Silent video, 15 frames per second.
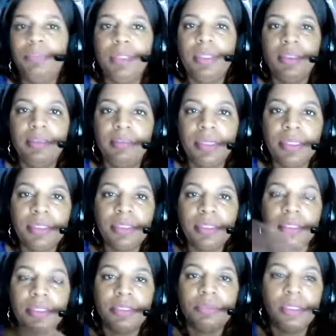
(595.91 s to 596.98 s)
month in business
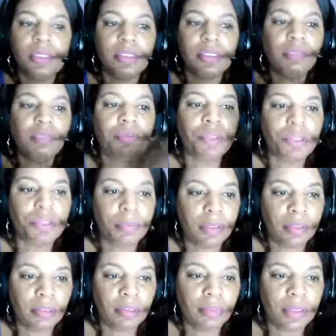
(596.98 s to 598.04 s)
as it was in the 1st
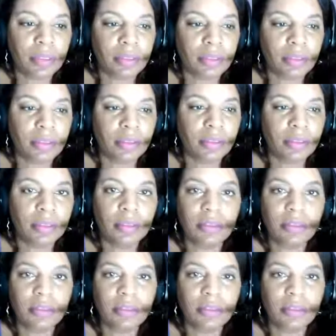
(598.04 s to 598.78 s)
month in business.